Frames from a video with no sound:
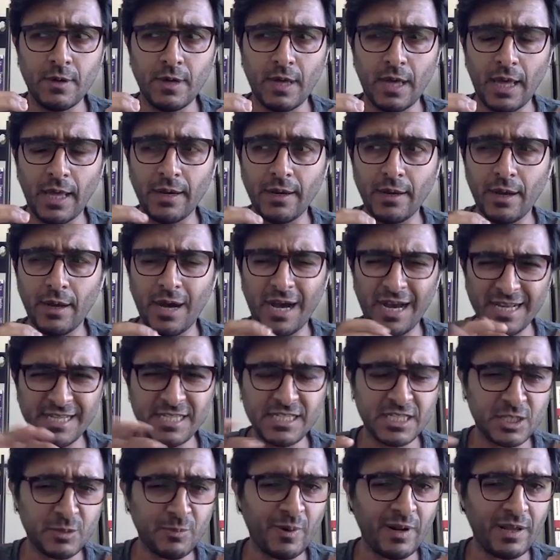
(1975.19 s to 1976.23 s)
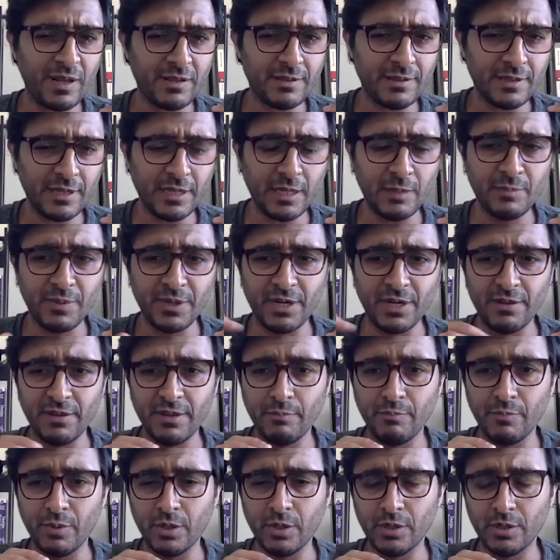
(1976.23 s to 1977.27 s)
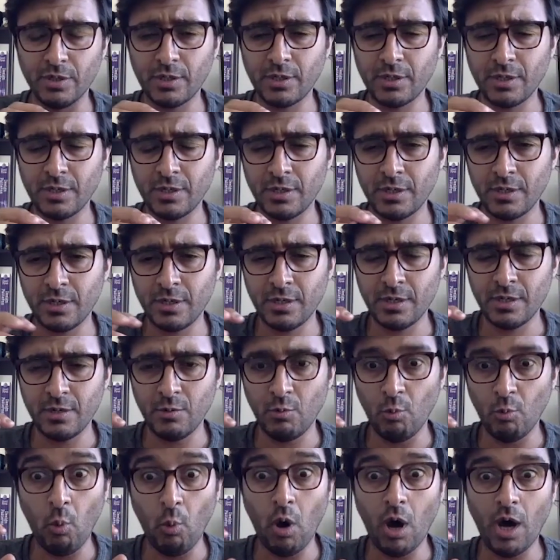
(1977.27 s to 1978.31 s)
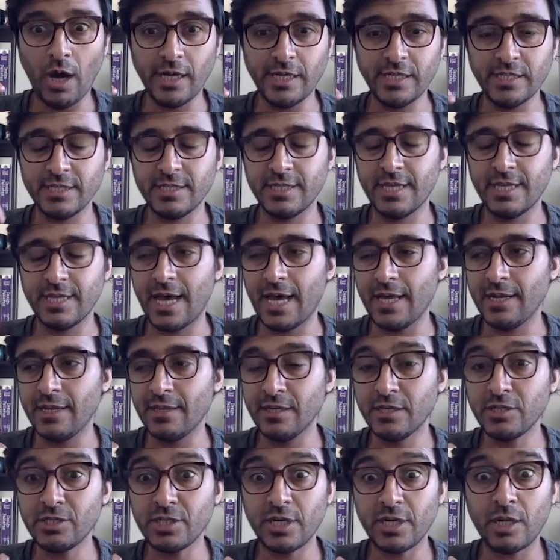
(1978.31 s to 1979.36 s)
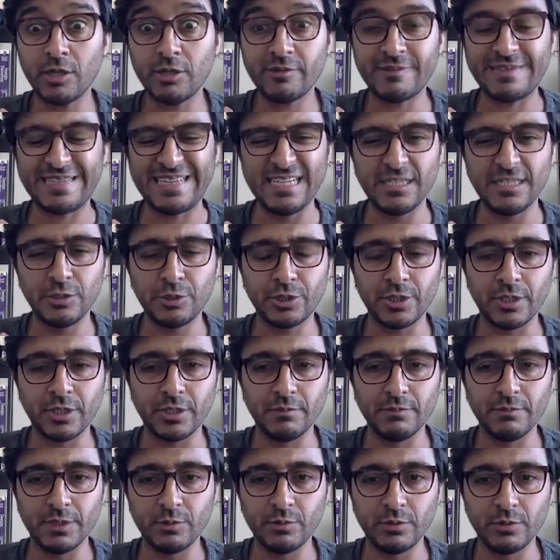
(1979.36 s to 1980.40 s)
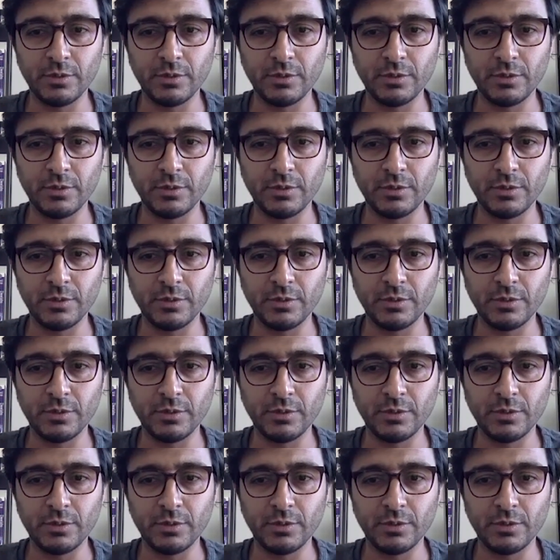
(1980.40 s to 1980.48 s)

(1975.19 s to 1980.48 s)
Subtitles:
and I explain a little bit in the book, why is that? There's a lot of tension between